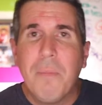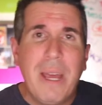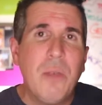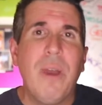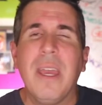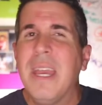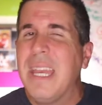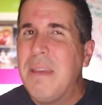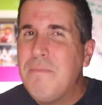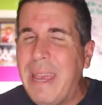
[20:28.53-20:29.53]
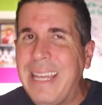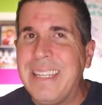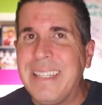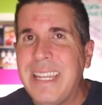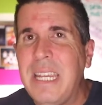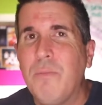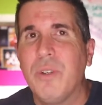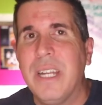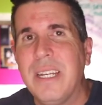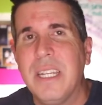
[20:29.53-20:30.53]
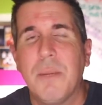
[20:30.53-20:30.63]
By the way, it may seem redundant